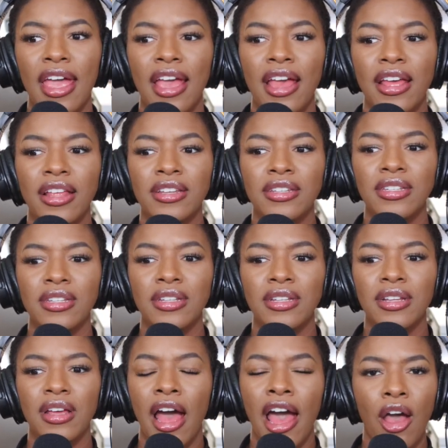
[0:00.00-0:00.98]
And
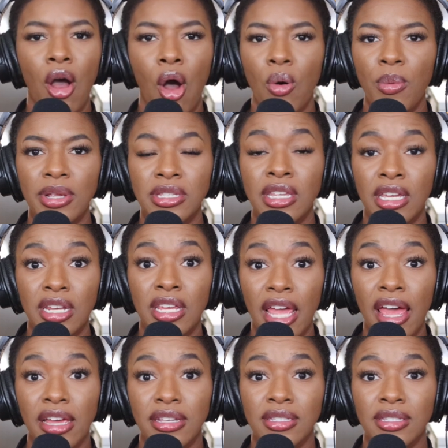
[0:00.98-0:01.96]
I always get
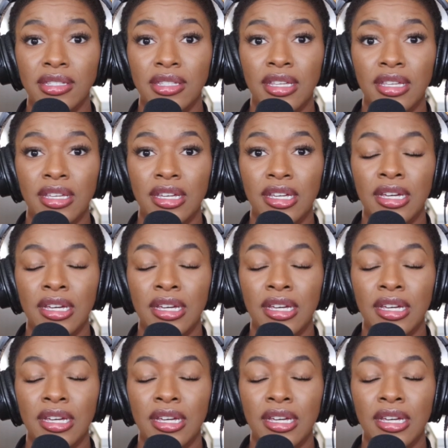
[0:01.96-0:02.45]
a yes.